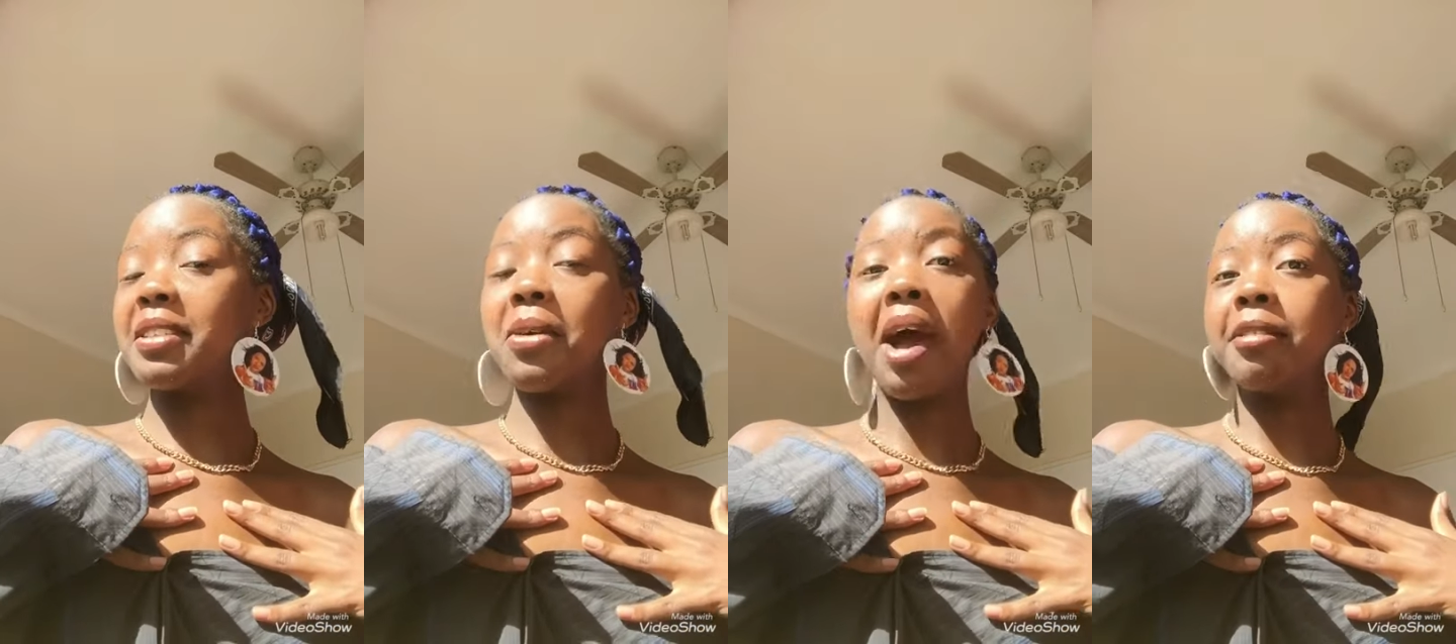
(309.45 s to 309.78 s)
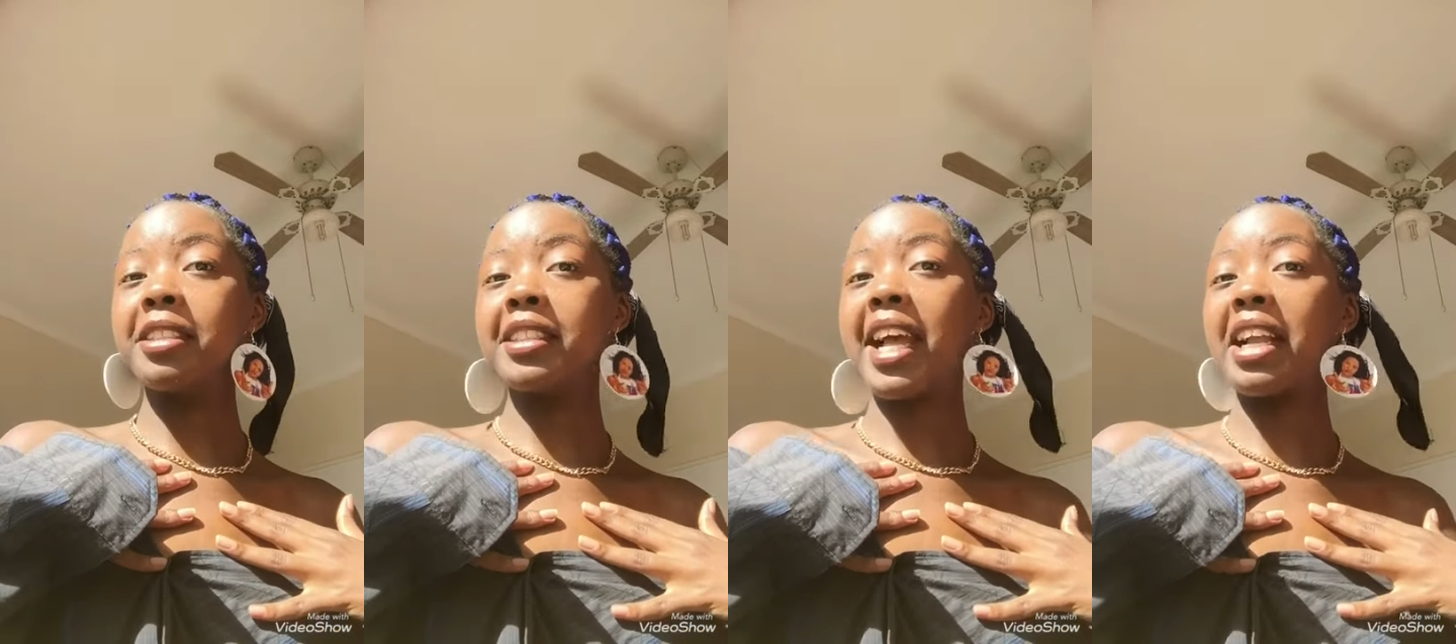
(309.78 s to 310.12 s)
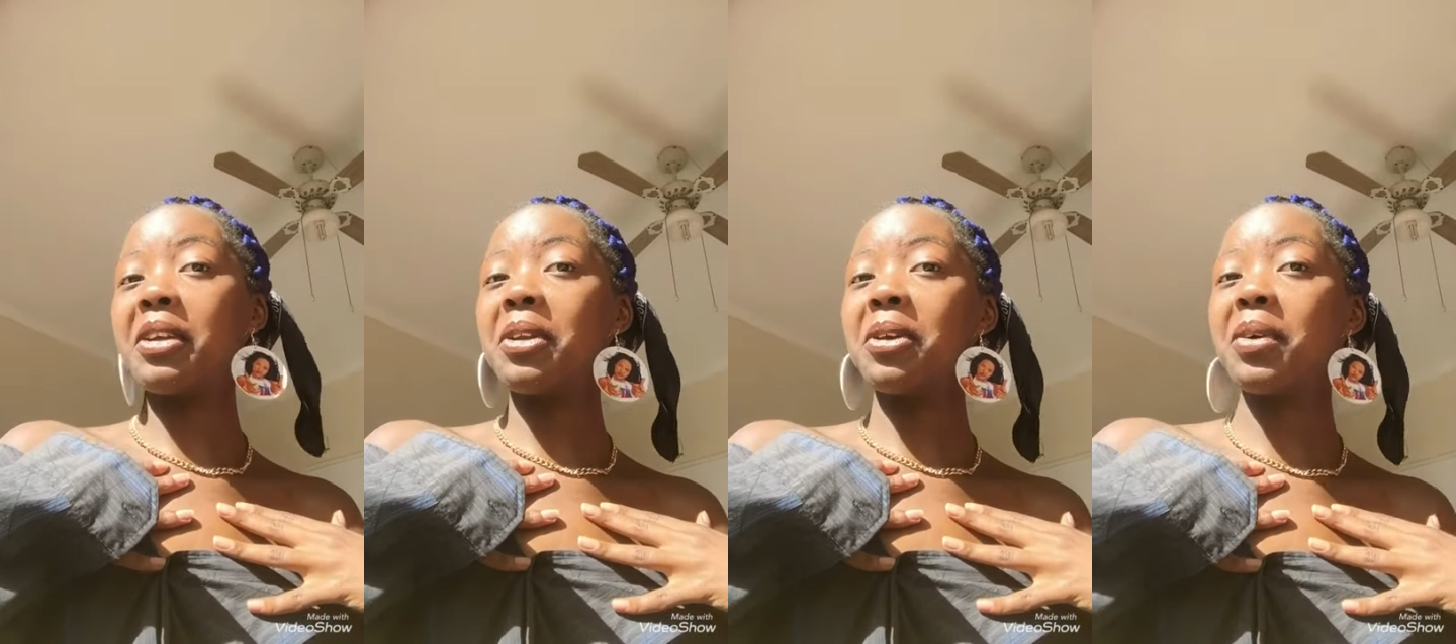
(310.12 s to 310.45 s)
So I'm just
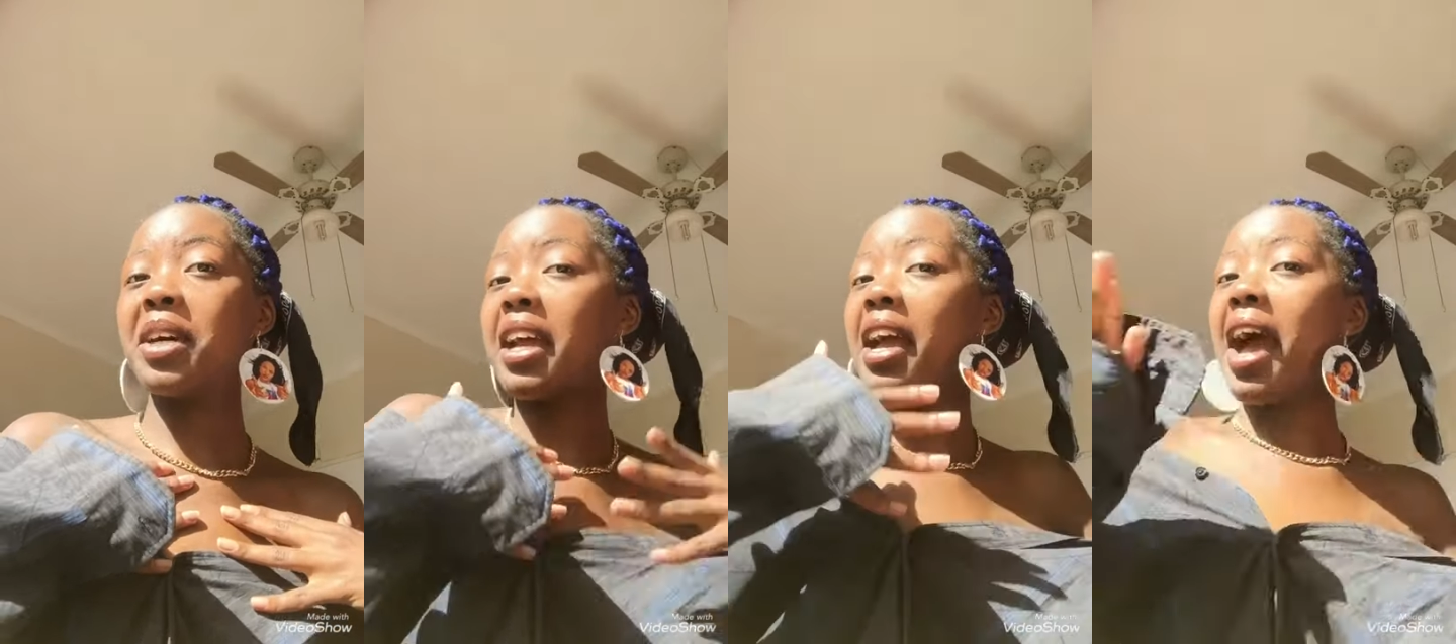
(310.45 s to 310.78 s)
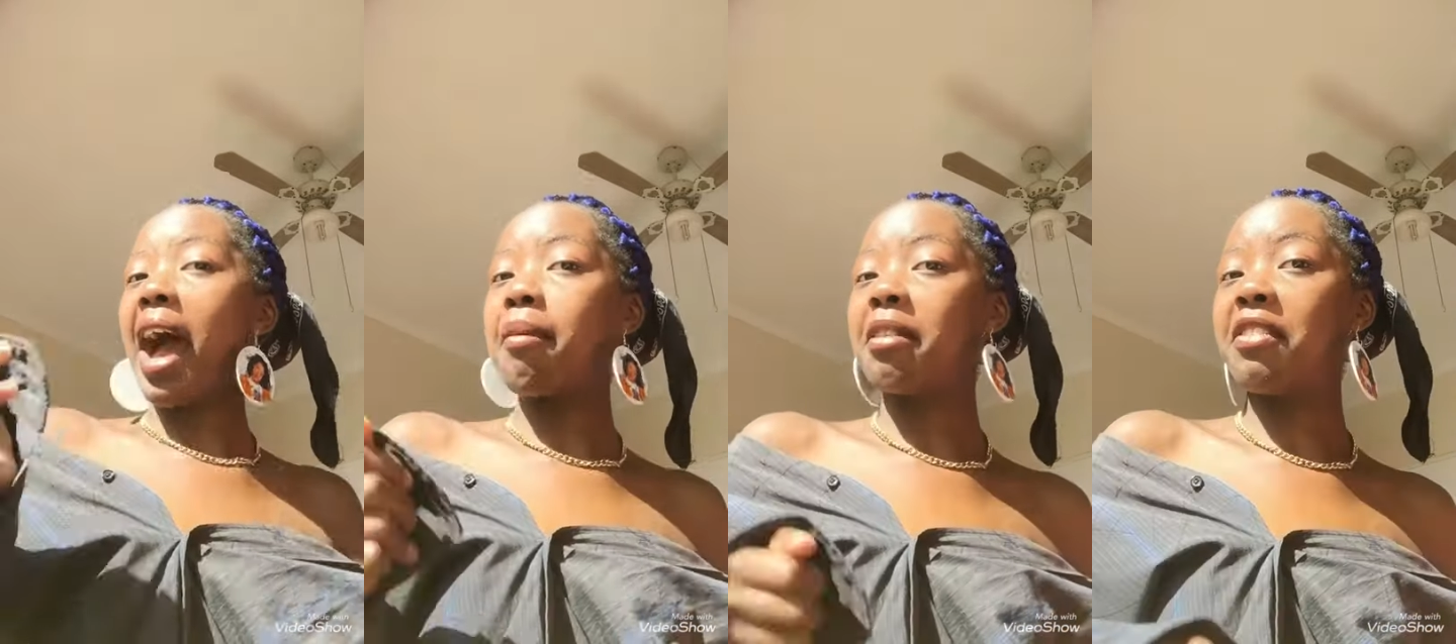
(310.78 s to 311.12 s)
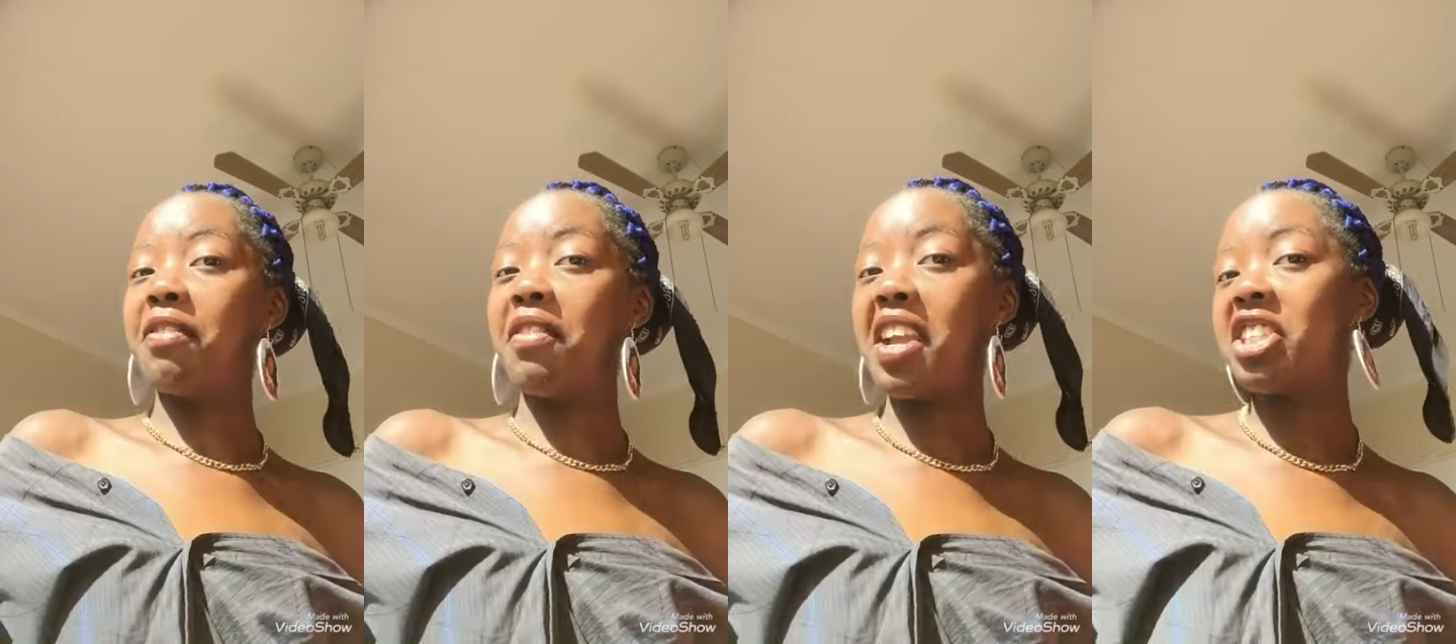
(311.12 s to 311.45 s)
like, you know what? I'm
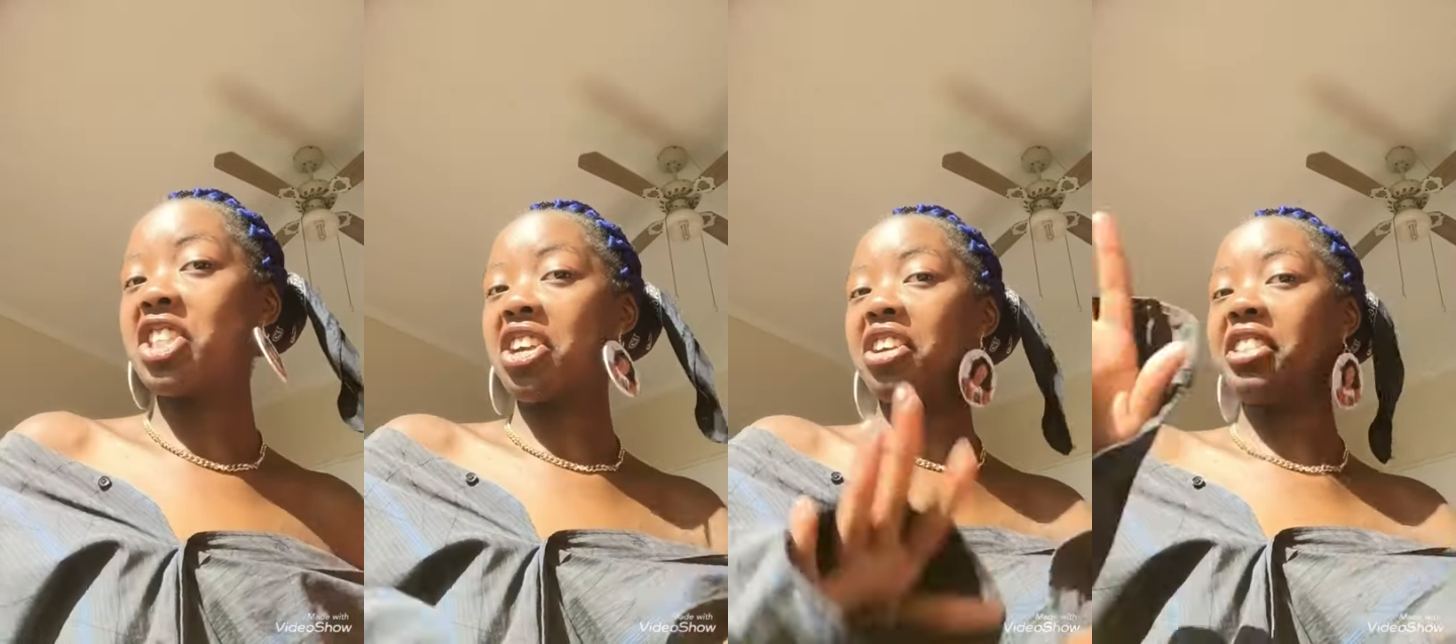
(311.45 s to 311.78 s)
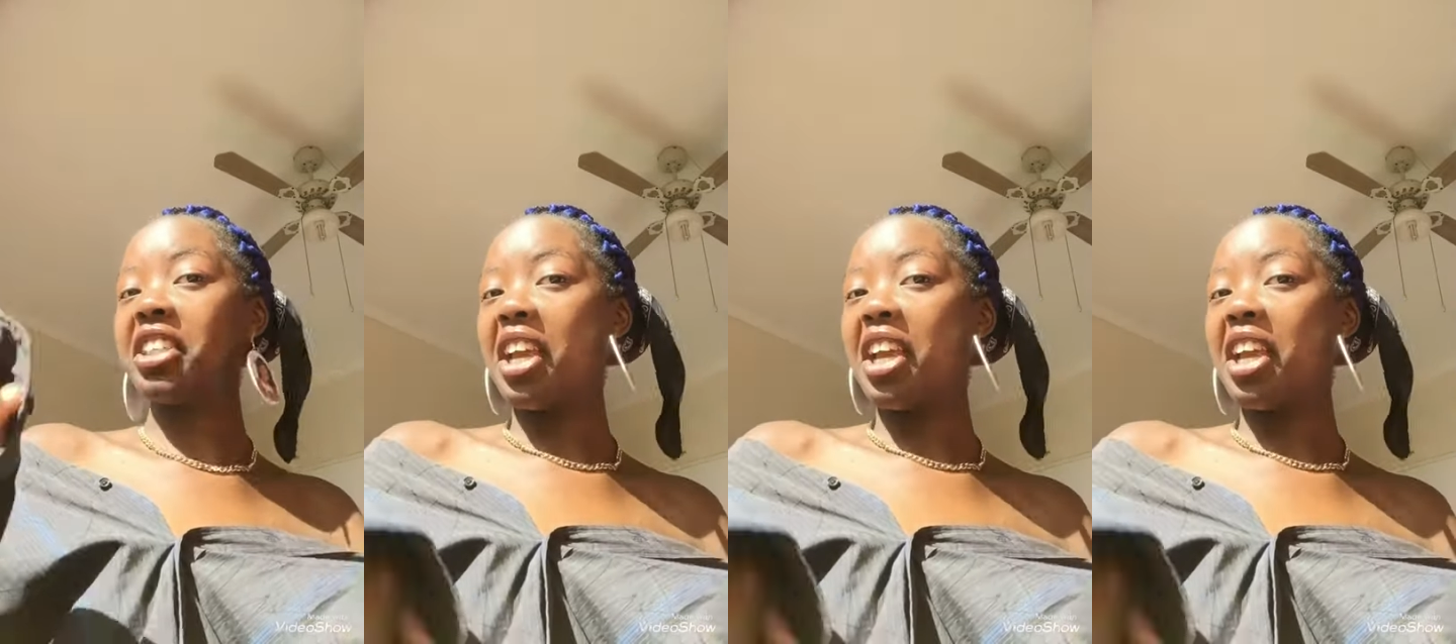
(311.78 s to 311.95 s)
a venture